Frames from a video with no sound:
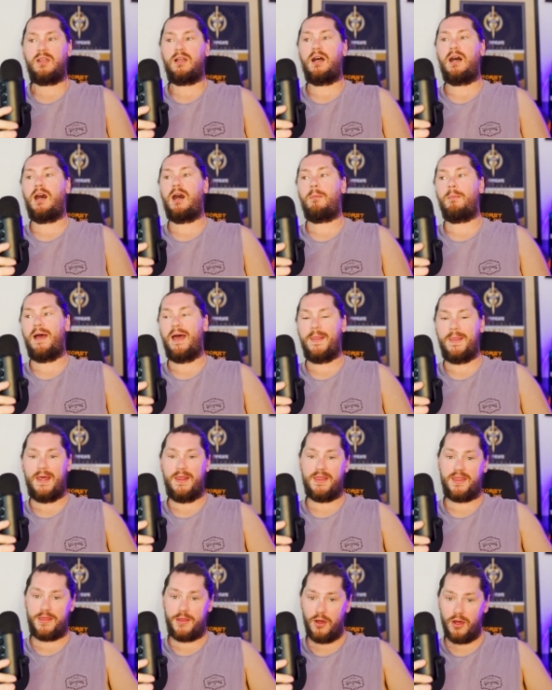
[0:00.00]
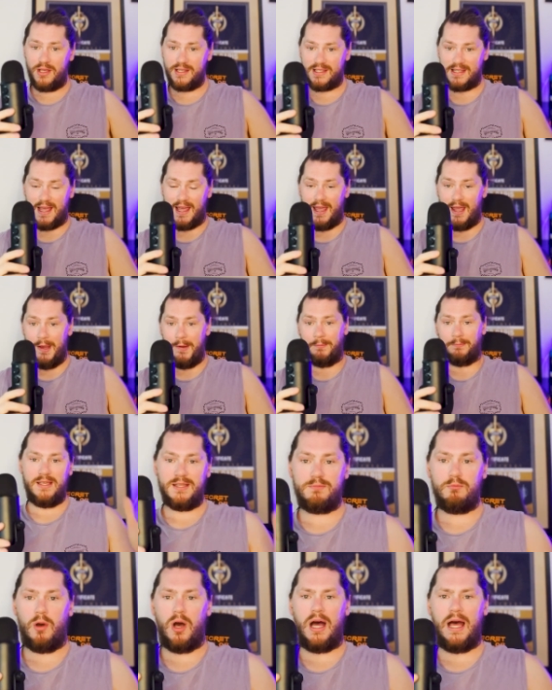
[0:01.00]
Um, and then Thursday
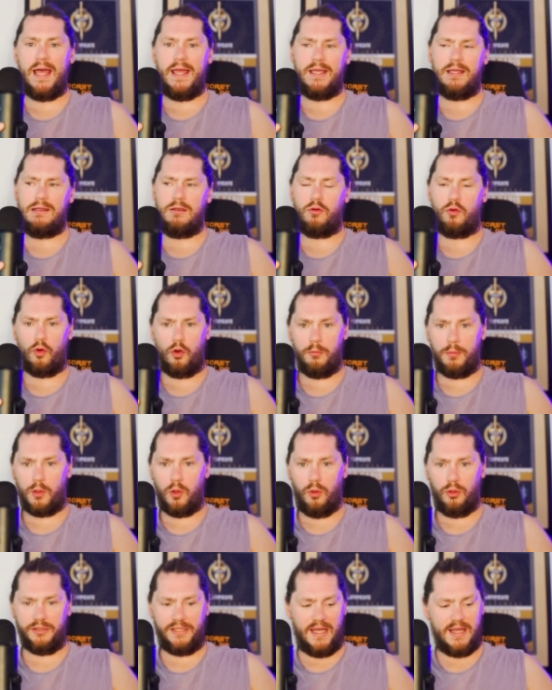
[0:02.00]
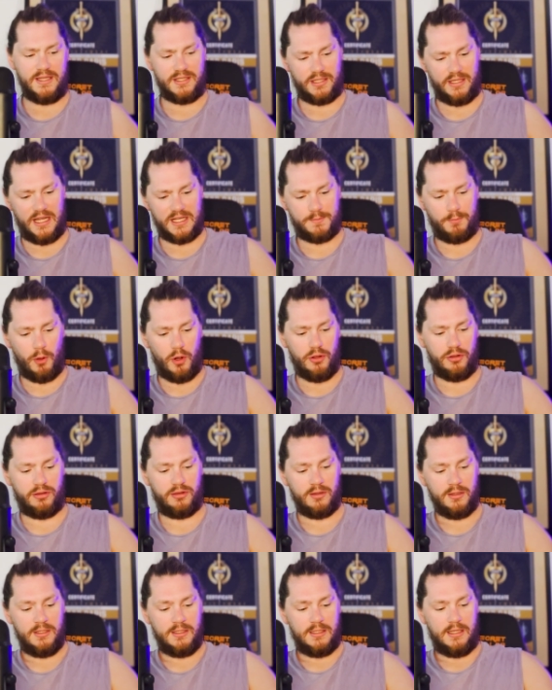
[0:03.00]
is my group call day. So that's
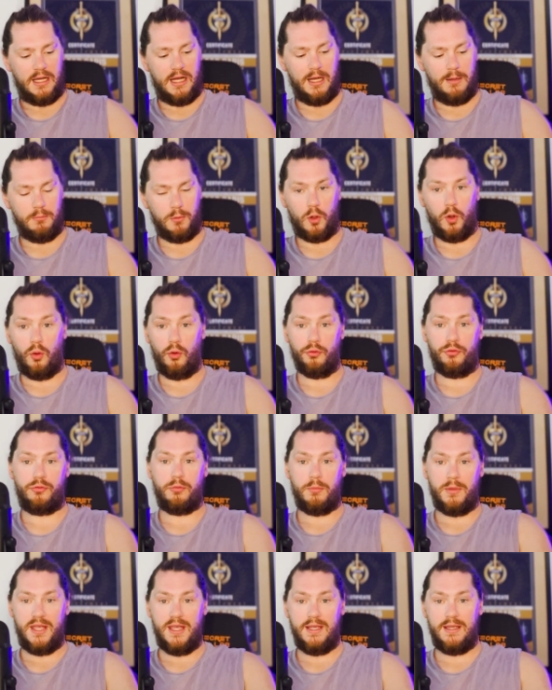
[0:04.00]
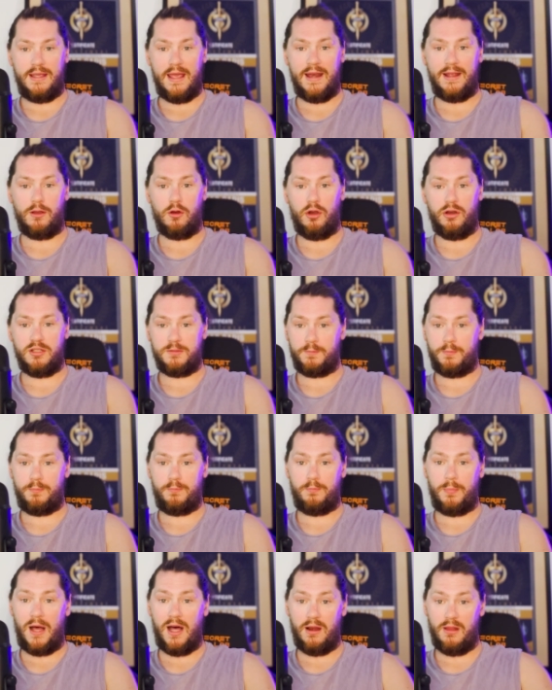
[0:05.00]
both um, calls for me getting on as
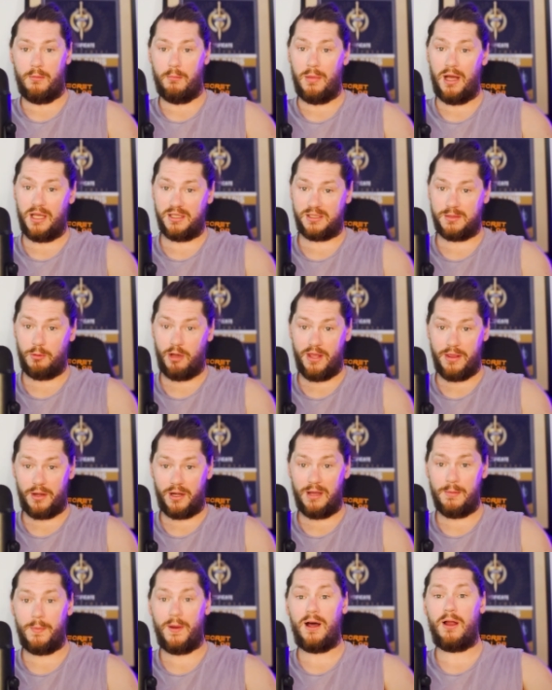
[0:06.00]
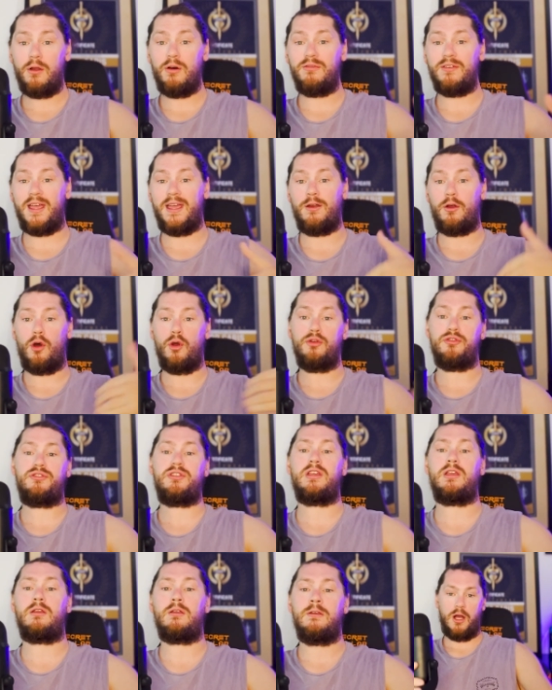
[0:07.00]
part of the mastermind that I'm part of, and
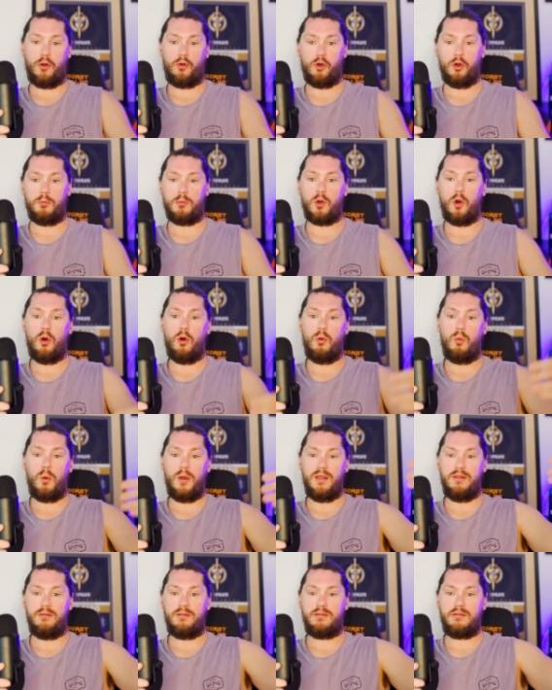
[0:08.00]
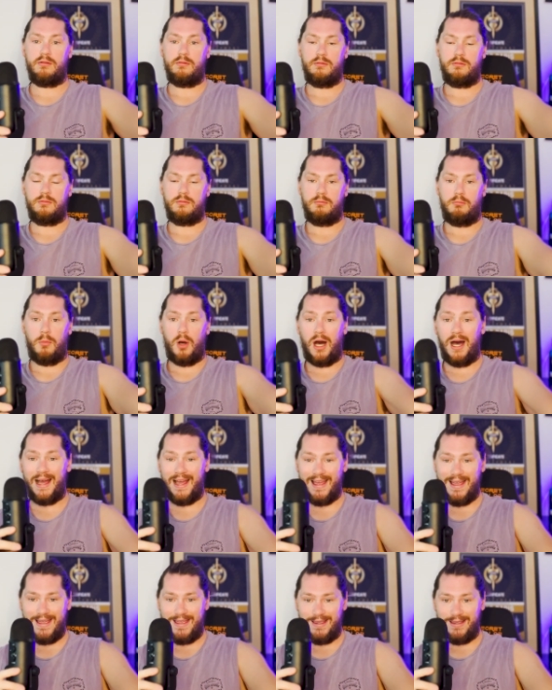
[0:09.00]
hosting a group call with
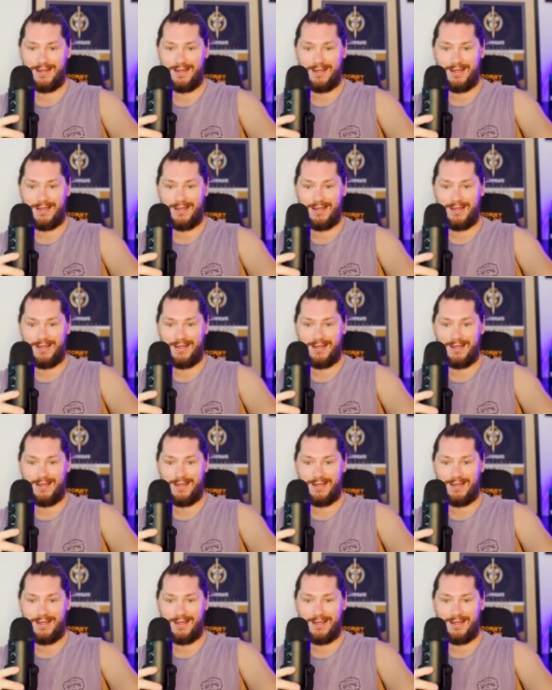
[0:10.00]
my